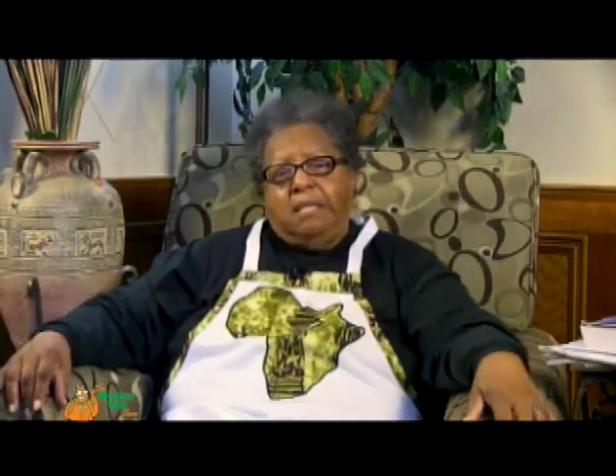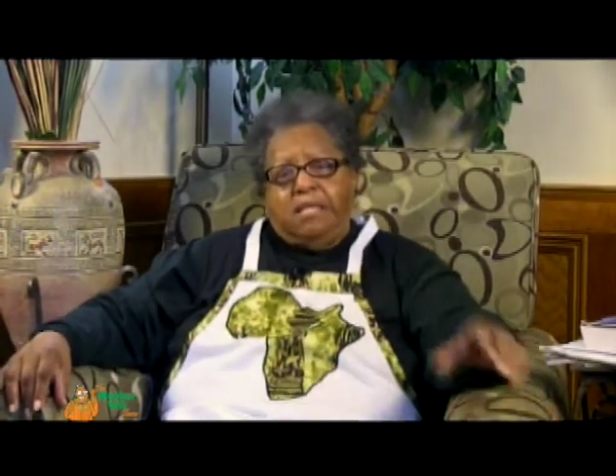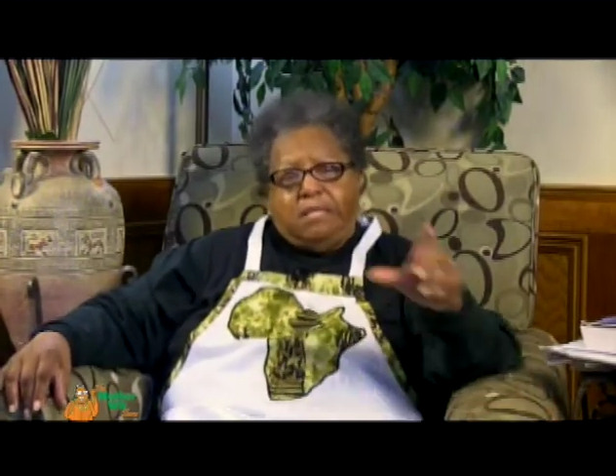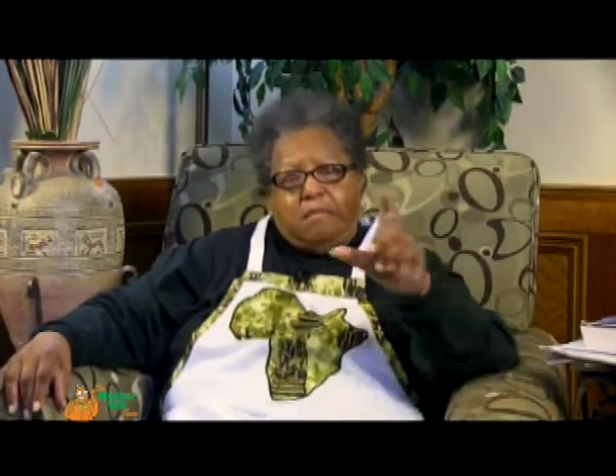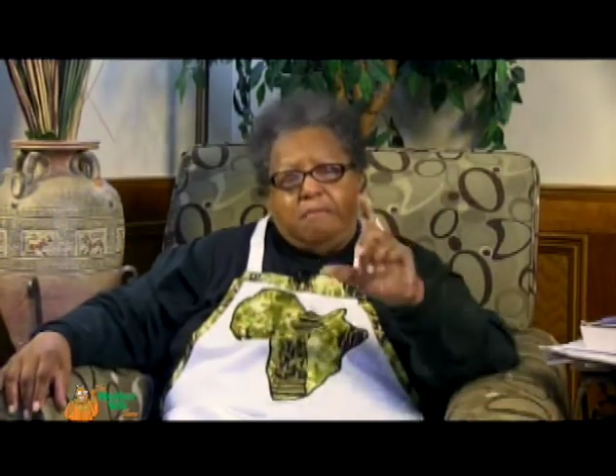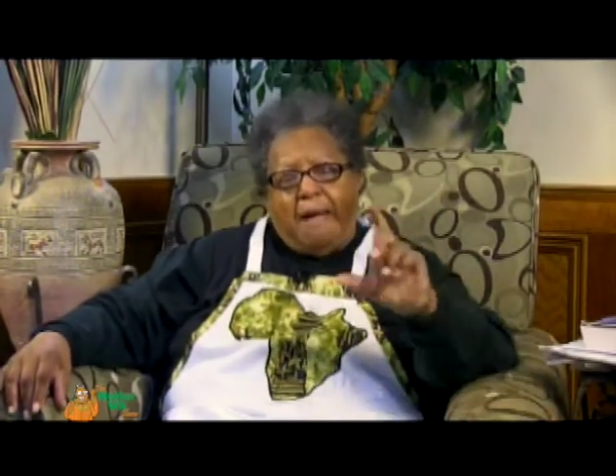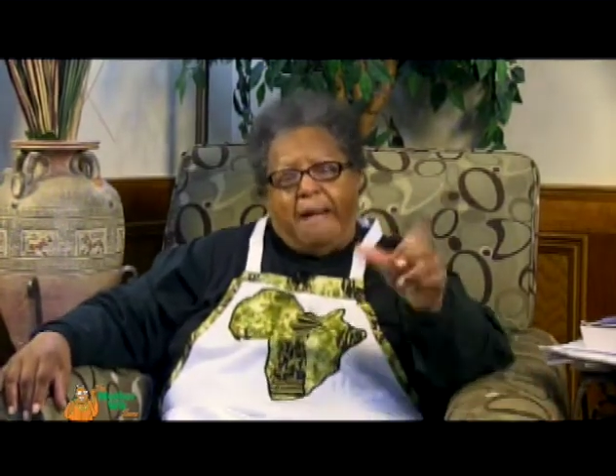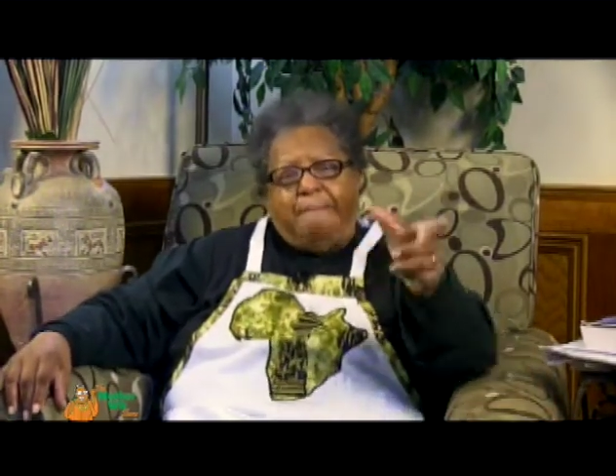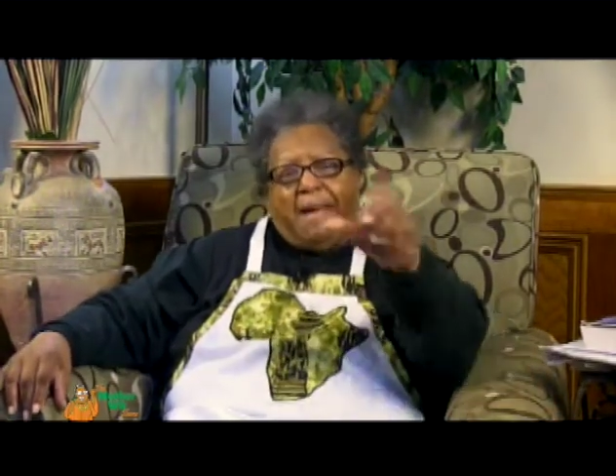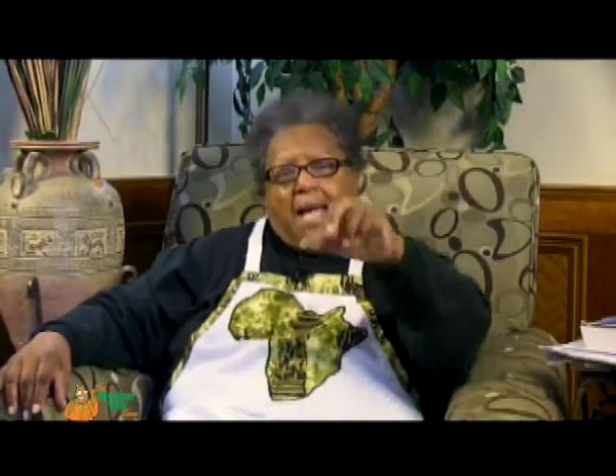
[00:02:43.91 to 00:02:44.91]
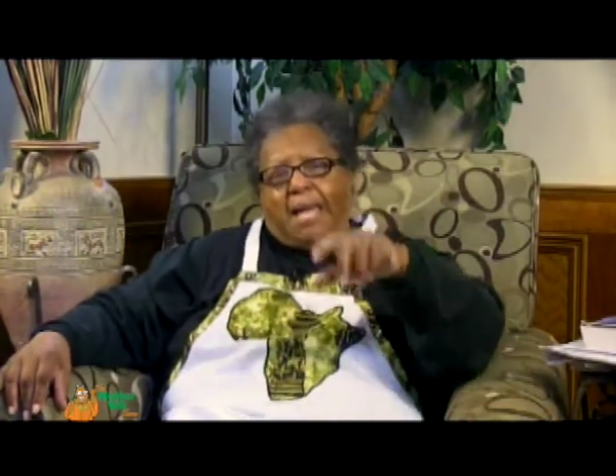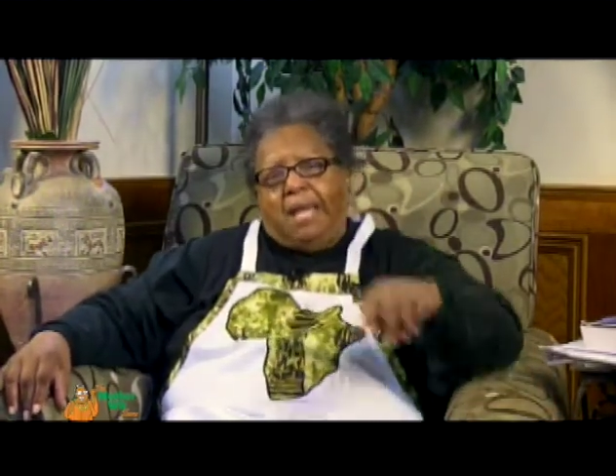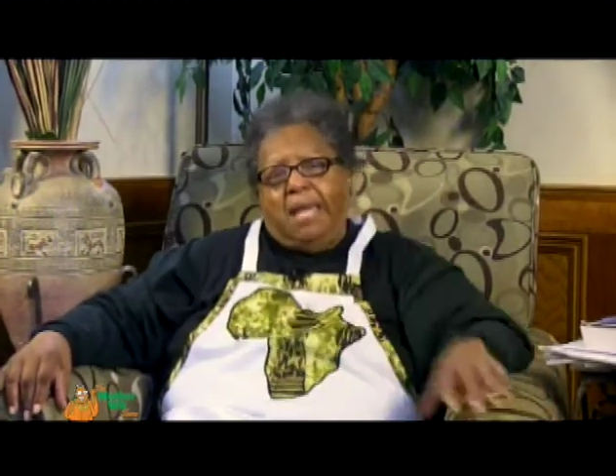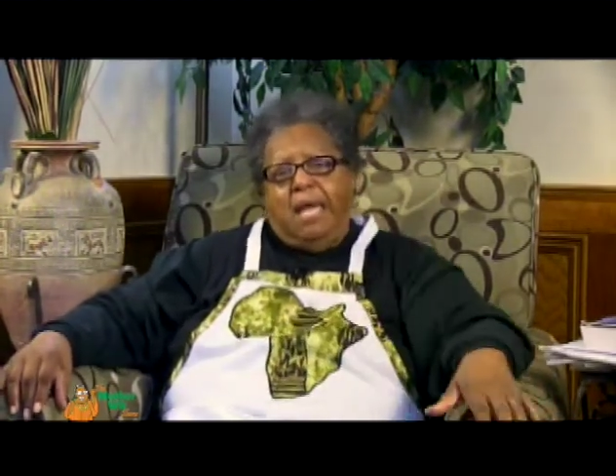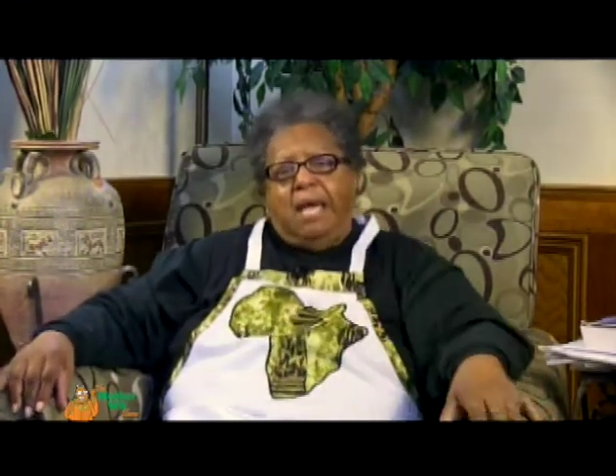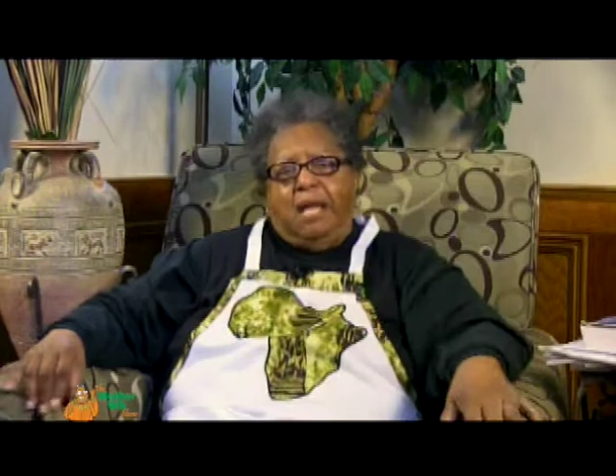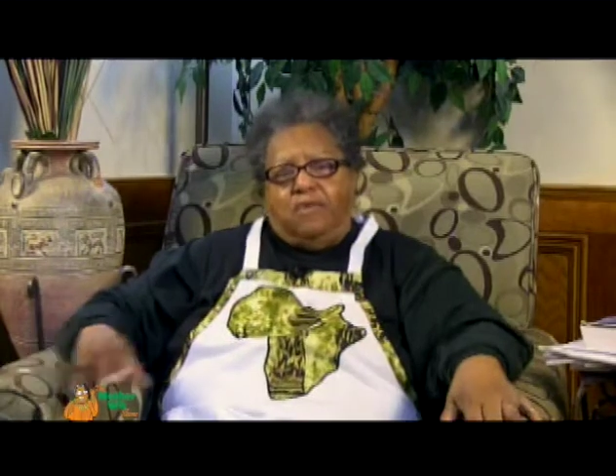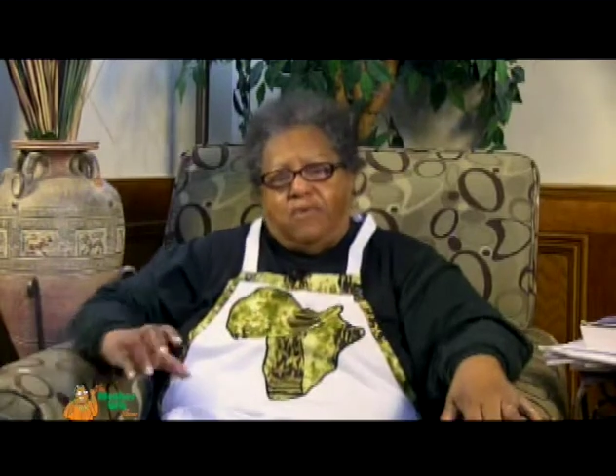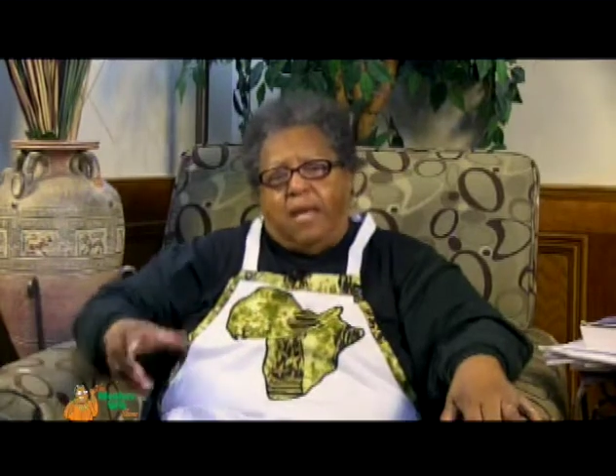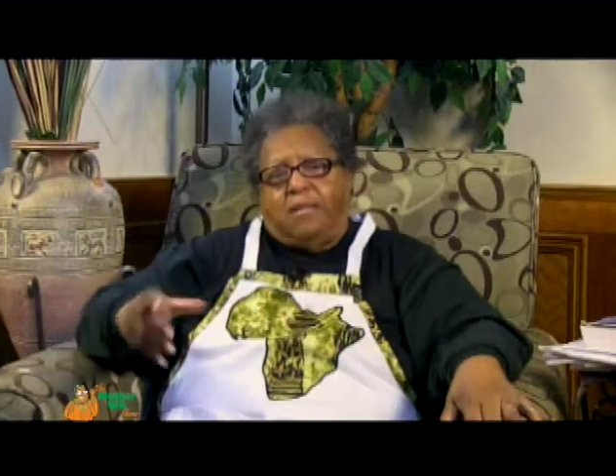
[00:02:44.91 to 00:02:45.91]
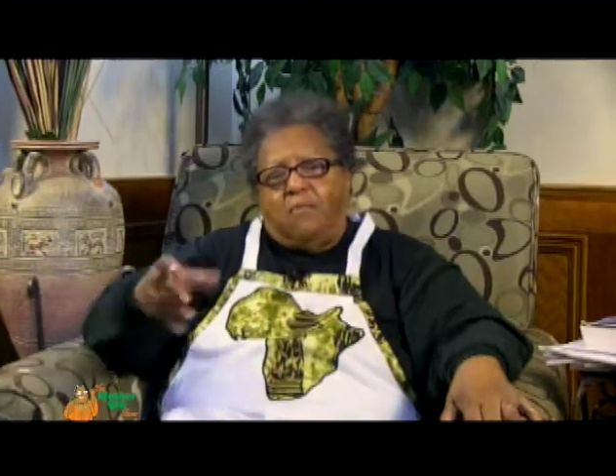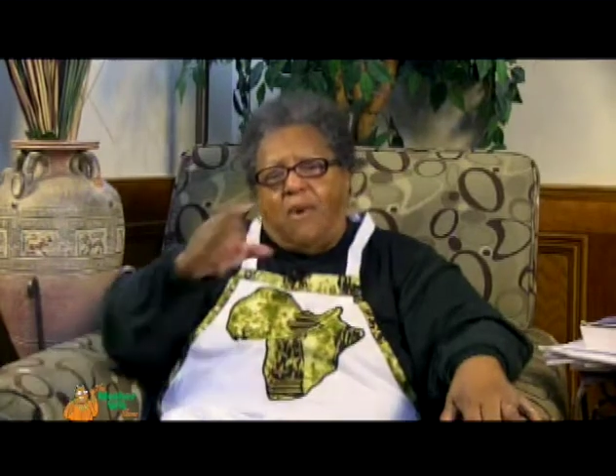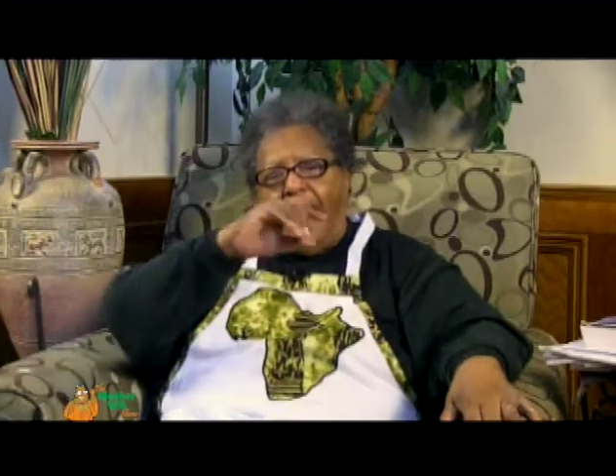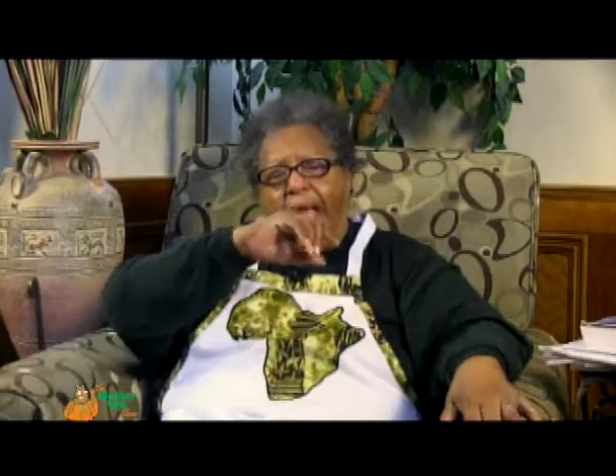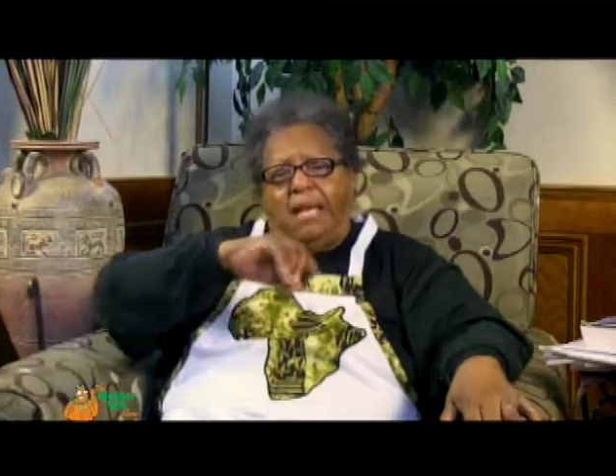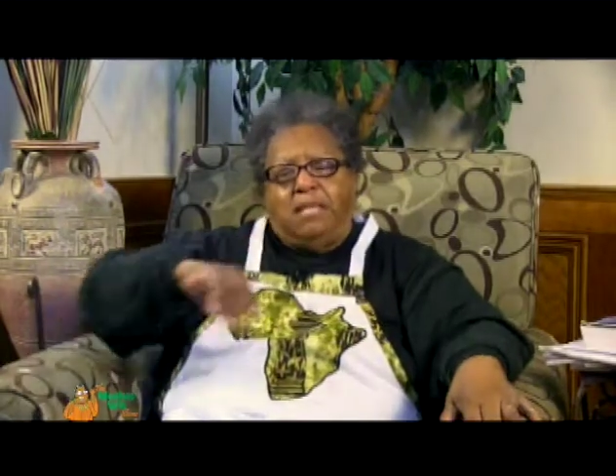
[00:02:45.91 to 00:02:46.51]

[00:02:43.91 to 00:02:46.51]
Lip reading: This is my body. And drink the wine.